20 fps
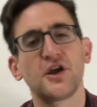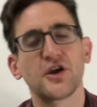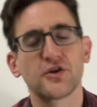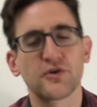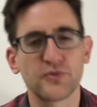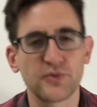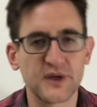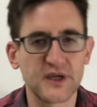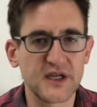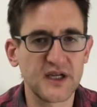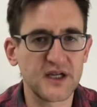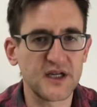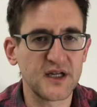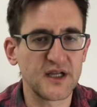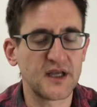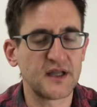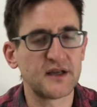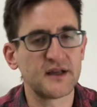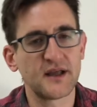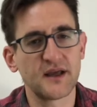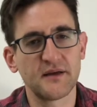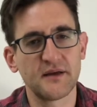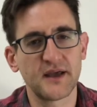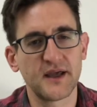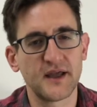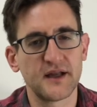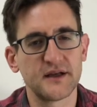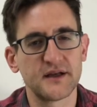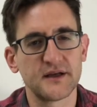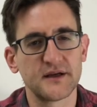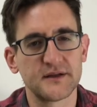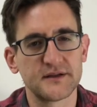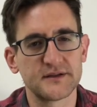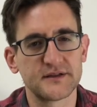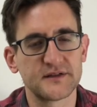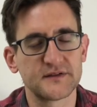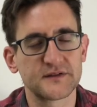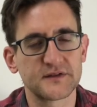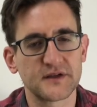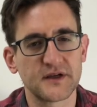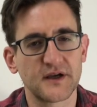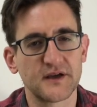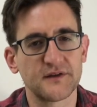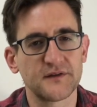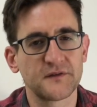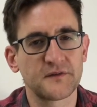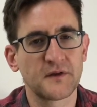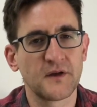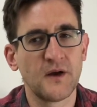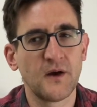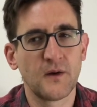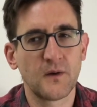greed and disgust,